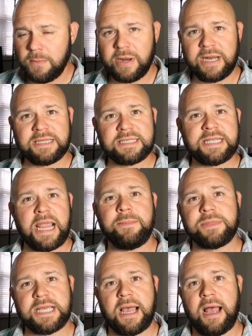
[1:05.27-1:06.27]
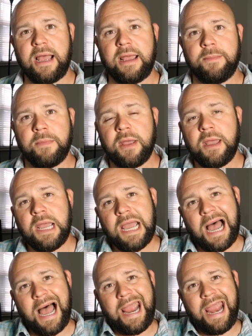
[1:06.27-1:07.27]
but at the same time
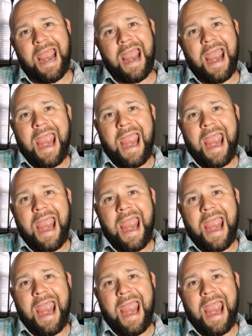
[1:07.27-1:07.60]
I